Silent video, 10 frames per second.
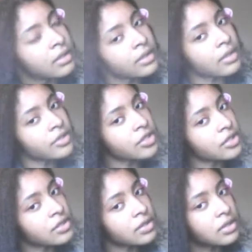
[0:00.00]
then I'll
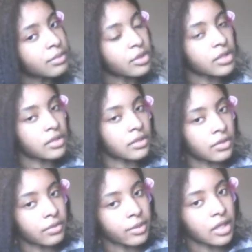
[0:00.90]
just spritz it a
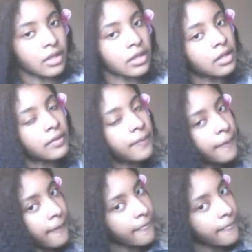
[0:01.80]
little bit and then